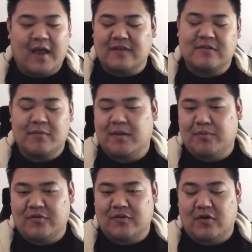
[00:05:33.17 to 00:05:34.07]
and generally
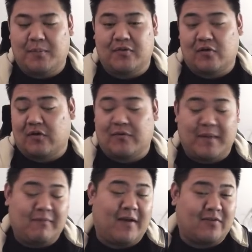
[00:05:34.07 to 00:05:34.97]
pushing your Berserker
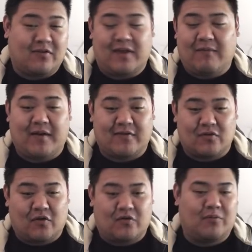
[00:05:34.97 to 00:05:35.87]
from 8,000 to
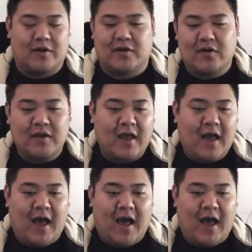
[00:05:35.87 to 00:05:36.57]
9,000 also pretty good.